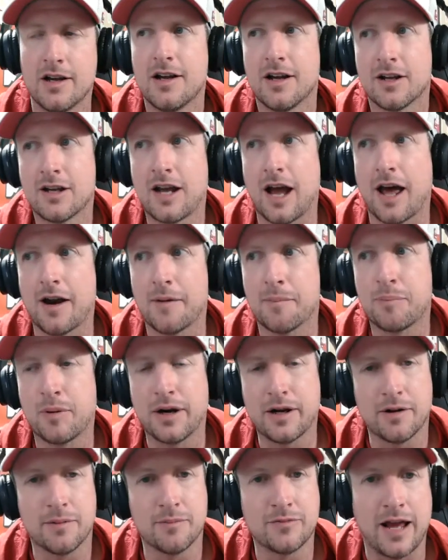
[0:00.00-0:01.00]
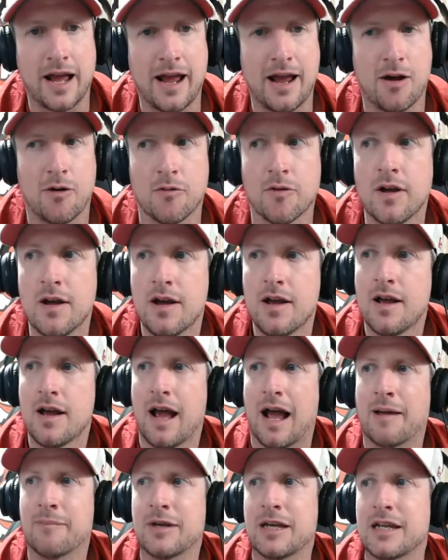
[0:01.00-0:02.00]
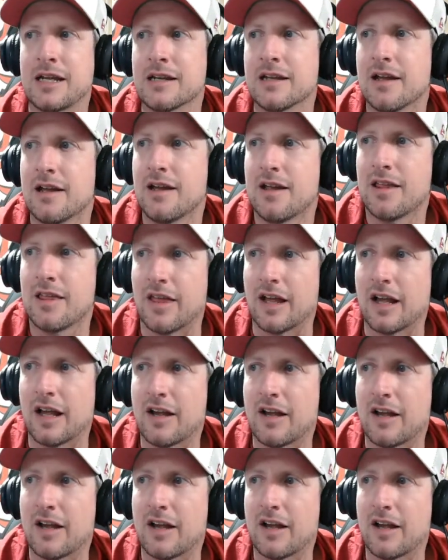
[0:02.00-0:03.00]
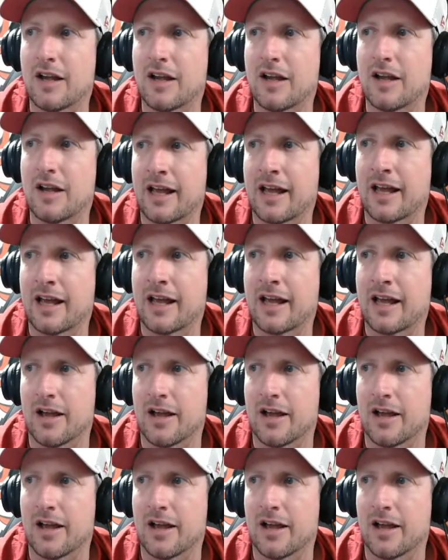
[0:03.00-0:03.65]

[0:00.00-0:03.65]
got to bring them down. I mean, think of it like this.